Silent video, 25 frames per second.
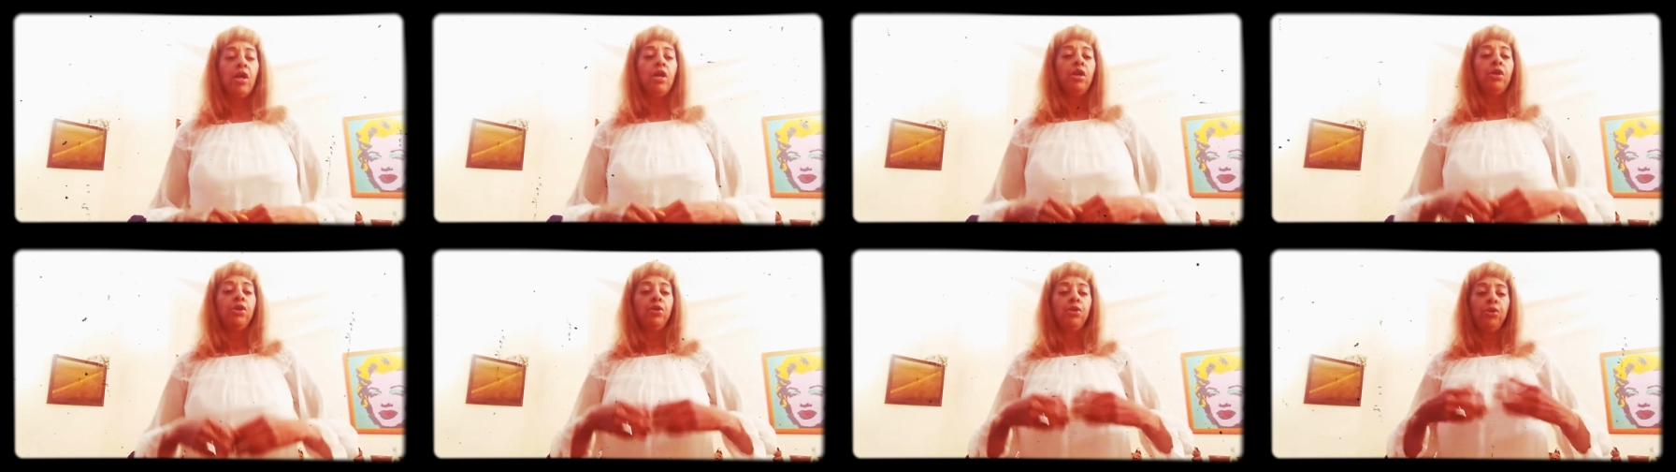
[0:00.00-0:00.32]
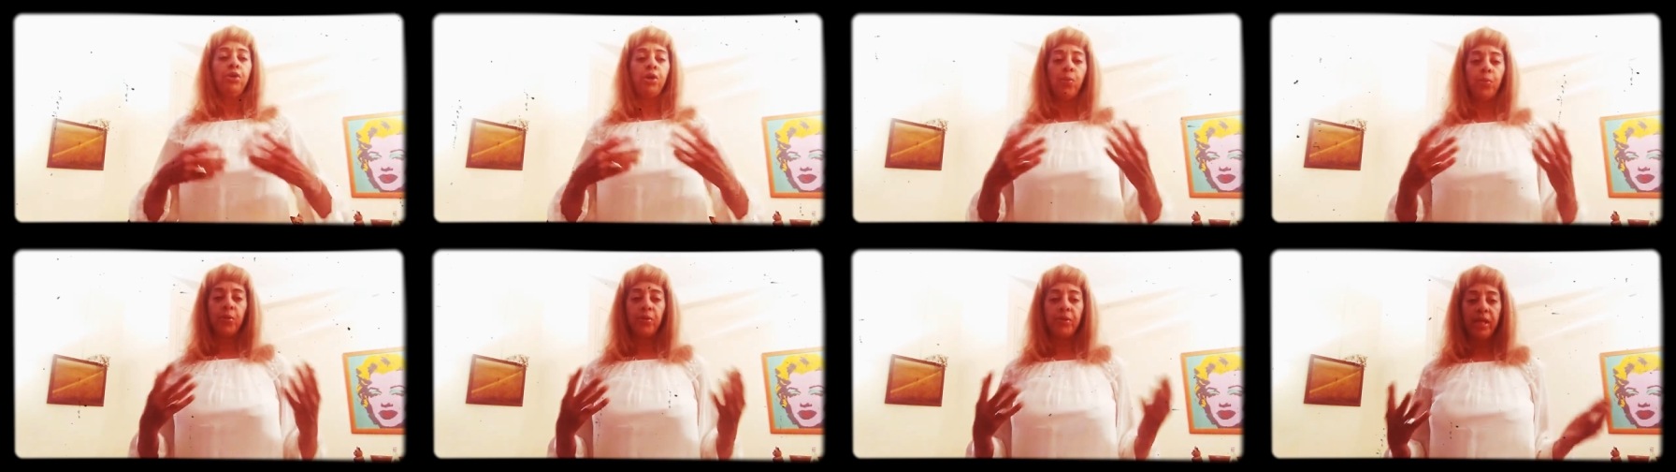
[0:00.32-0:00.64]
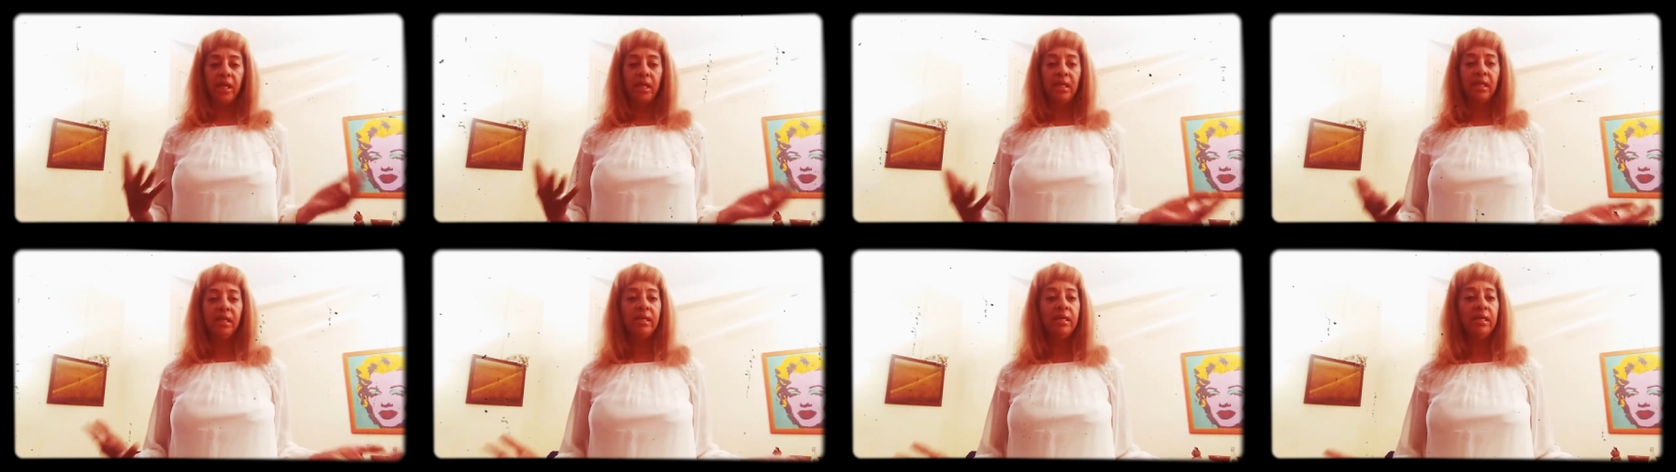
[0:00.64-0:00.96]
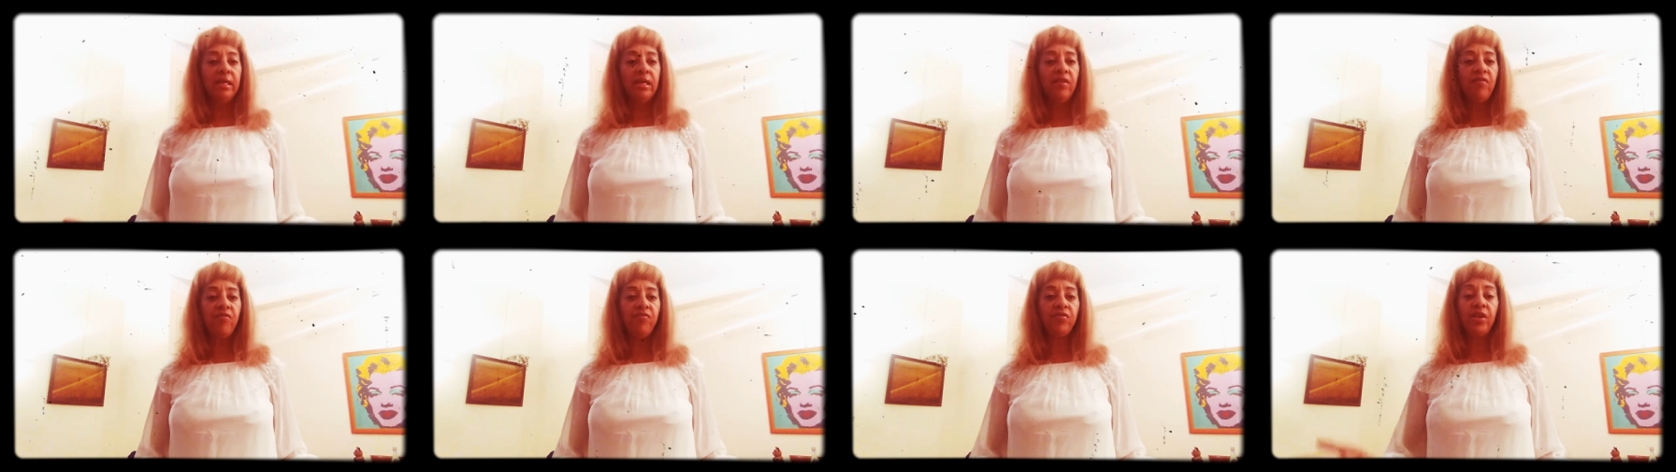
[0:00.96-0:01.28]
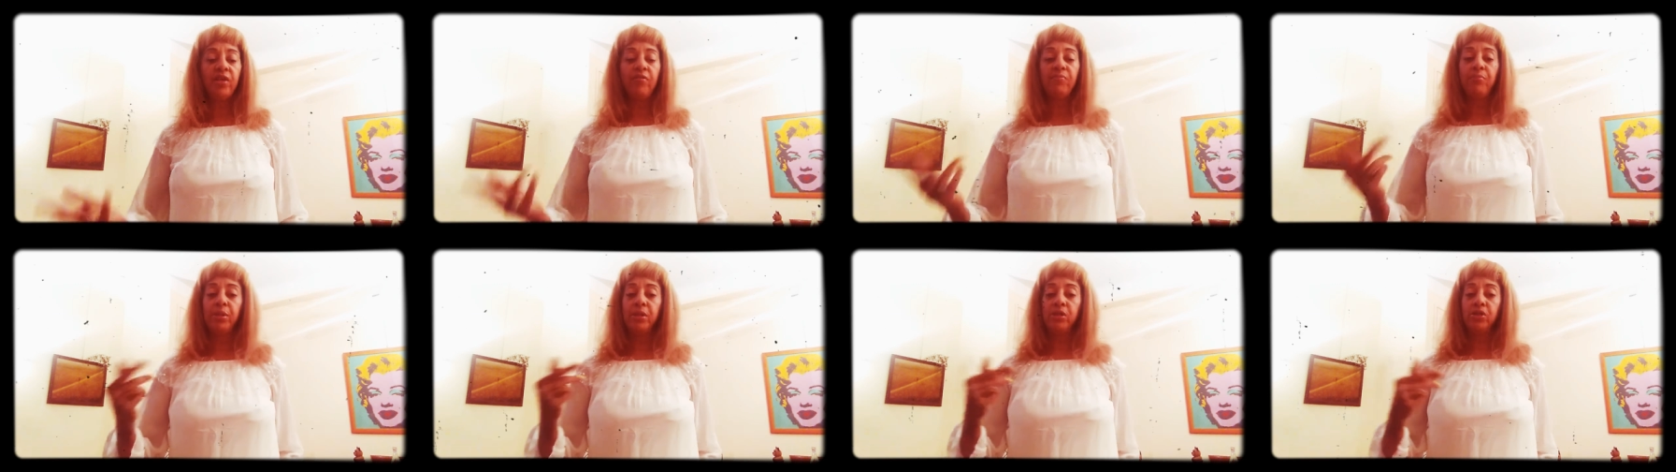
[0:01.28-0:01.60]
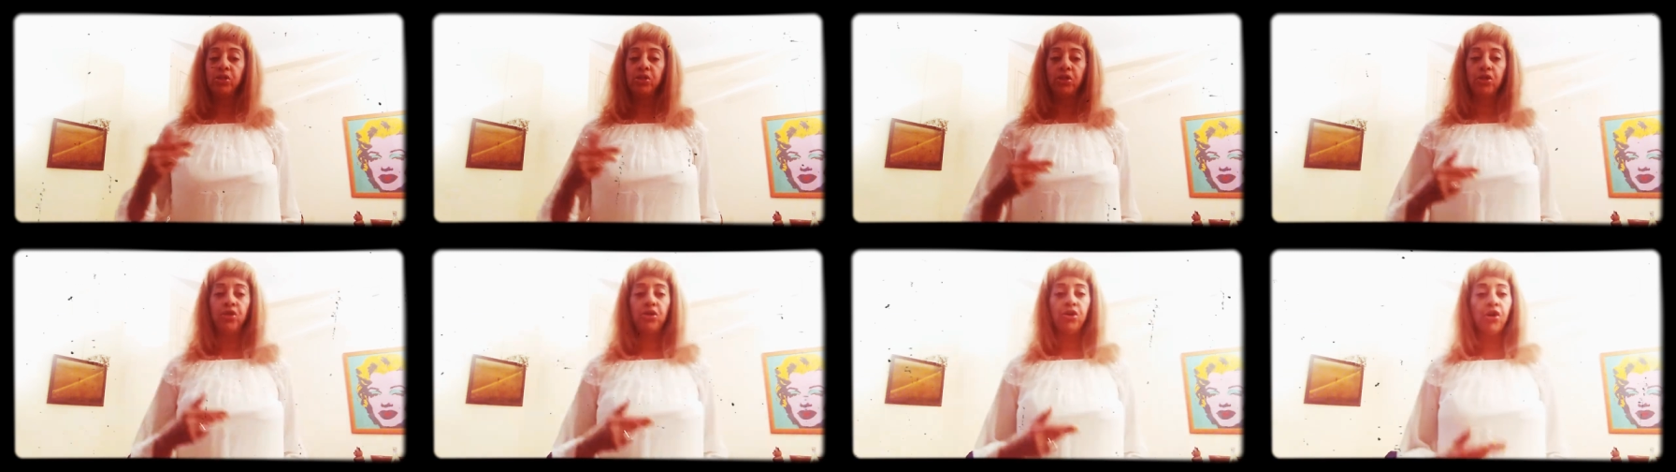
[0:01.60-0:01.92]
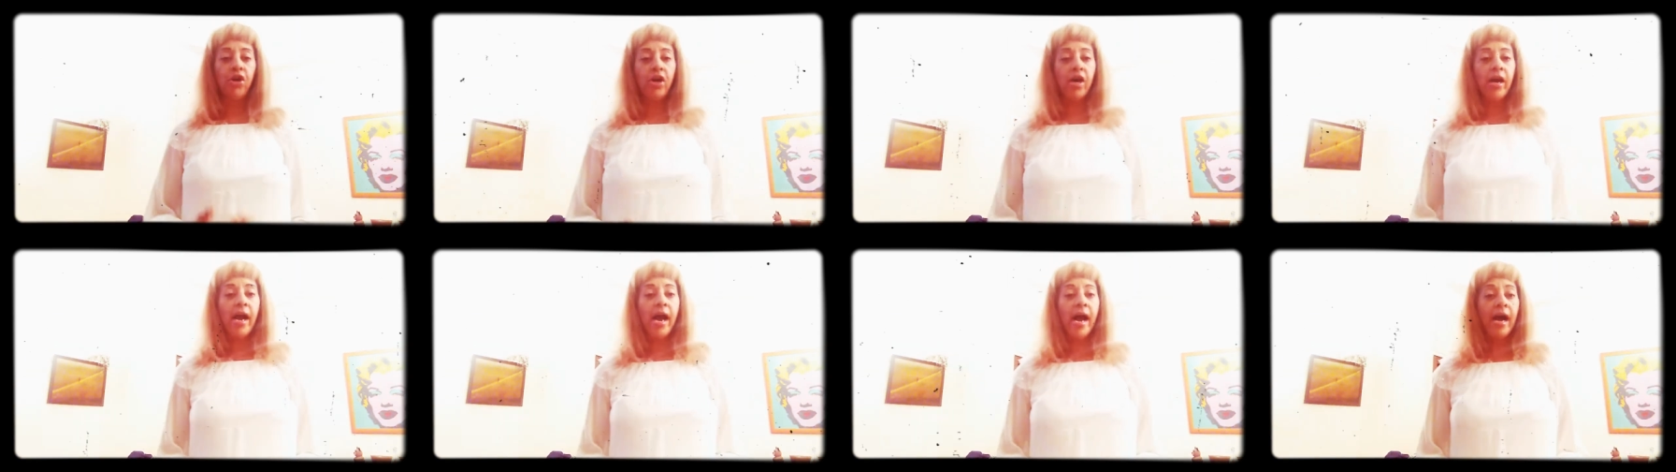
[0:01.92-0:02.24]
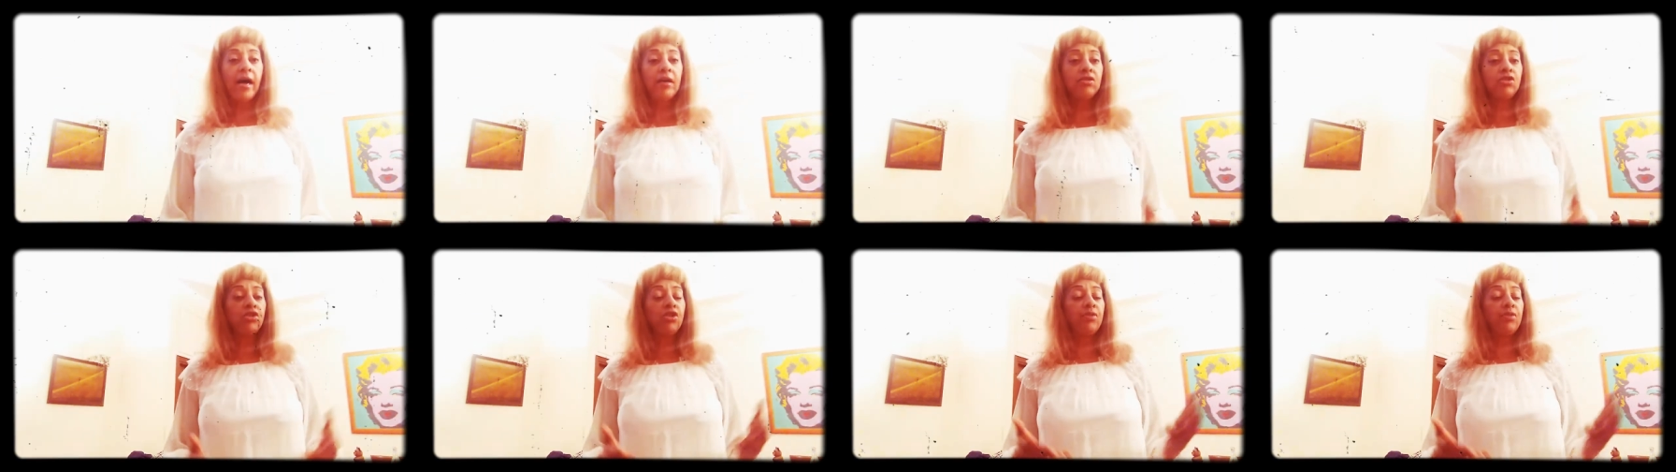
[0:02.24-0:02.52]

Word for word: You know where they live. They've been to your house.